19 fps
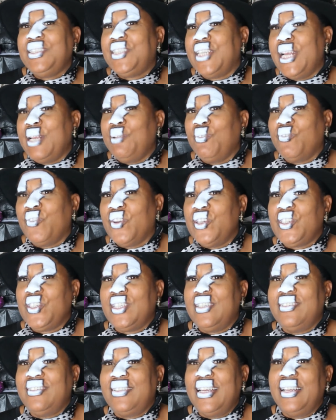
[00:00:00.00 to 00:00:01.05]
James
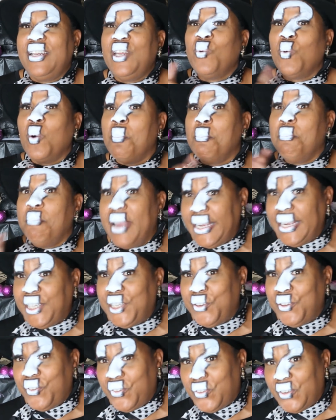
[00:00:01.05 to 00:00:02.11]
Version, it said it will make
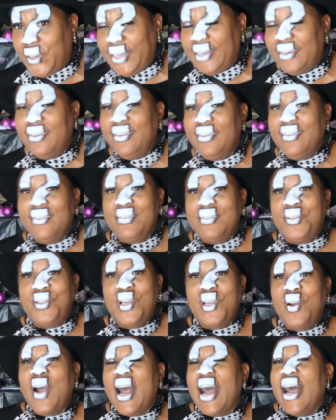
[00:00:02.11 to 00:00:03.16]
you free.
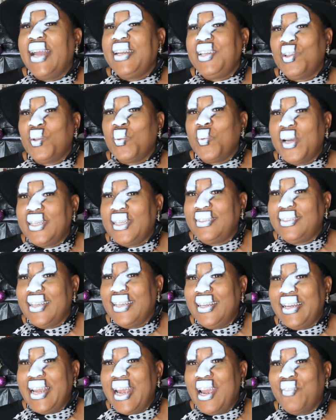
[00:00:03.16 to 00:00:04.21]
So I just want to
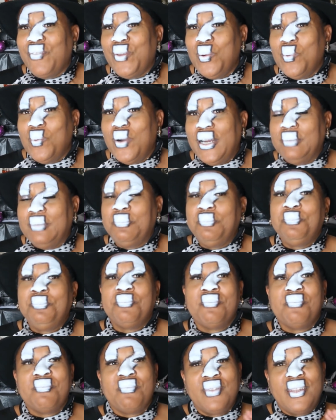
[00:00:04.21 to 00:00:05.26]
say to everyone,
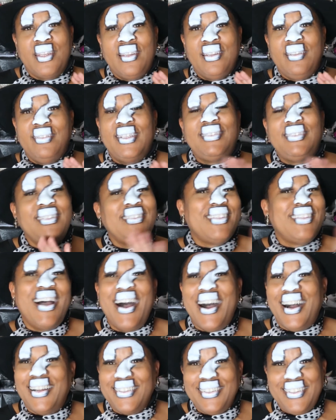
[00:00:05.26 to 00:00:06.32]
this is the
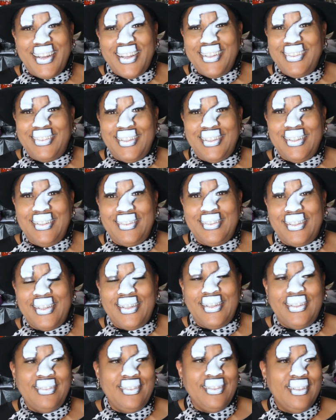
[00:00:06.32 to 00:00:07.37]
holiday
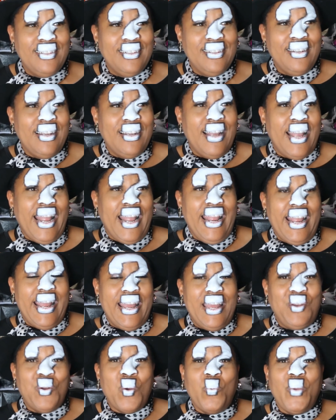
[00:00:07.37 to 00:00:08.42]
season,
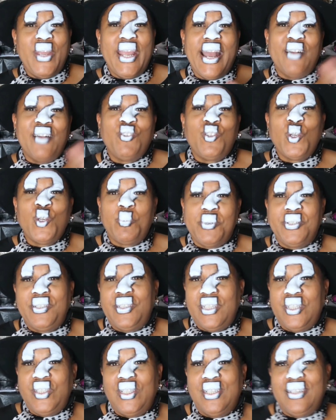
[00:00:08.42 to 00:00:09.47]
and we have
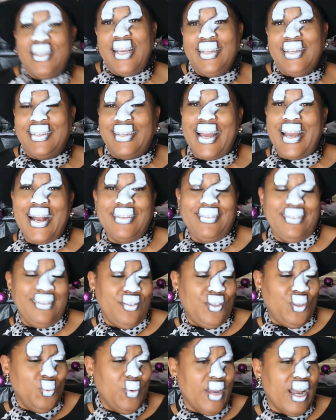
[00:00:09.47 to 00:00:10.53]
superstition that lasts
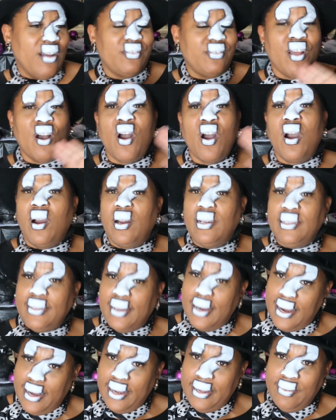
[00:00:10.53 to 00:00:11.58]
throughout our
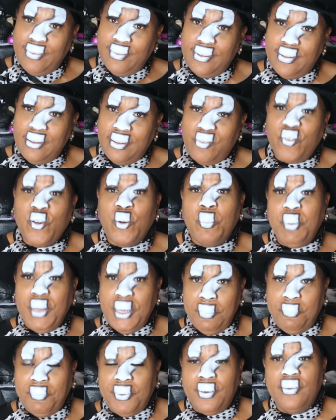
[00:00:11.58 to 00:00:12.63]
lives for
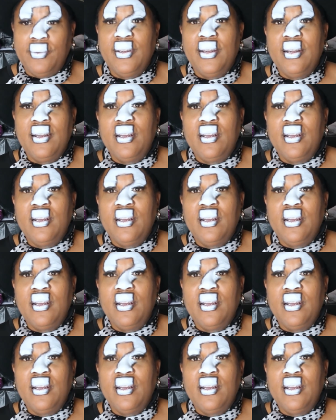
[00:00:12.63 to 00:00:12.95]
people.